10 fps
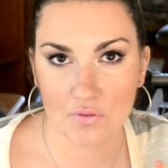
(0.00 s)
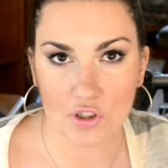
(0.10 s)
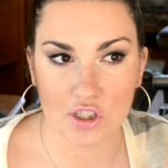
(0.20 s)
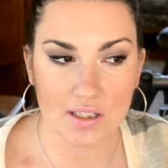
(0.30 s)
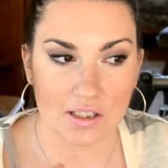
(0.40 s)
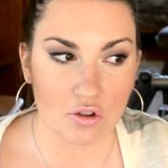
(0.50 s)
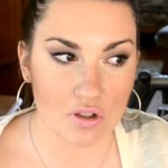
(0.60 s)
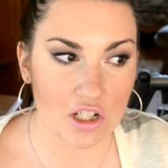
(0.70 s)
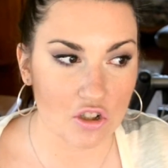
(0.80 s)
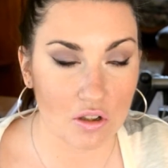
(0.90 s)
versus a
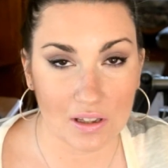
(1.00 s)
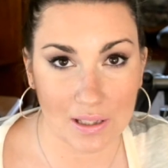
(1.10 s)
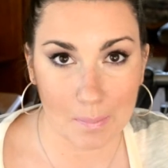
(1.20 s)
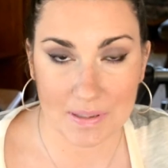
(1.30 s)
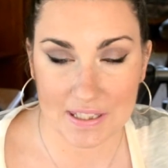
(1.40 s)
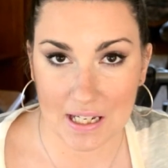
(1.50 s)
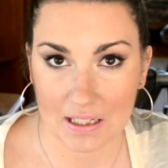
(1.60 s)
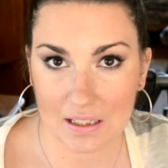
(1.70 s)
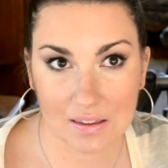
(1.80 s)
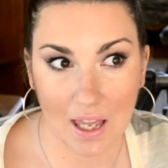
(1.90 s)
traditional lipstick
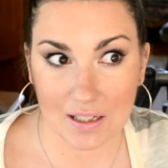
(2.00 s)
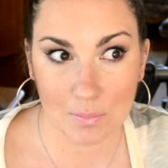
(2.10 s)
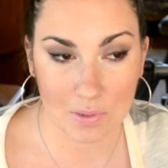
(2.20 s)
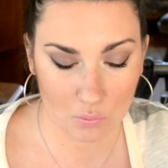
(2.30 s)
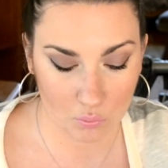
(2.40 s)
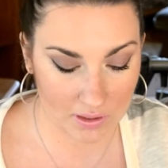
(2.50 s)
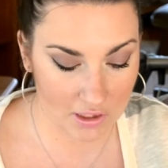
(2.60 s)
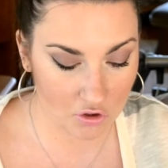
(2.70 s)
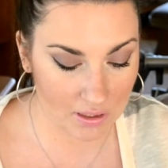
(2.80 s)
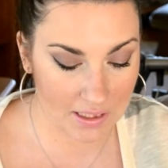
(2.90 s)
that can be really
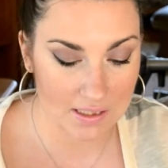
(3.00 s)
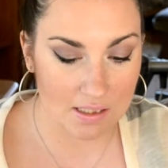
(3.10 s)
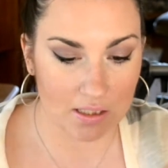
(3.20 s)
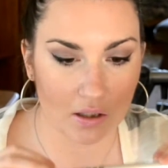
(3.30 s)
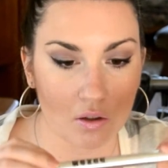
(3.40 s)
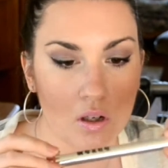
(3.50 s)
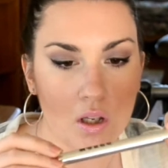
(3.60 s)
tricky to do.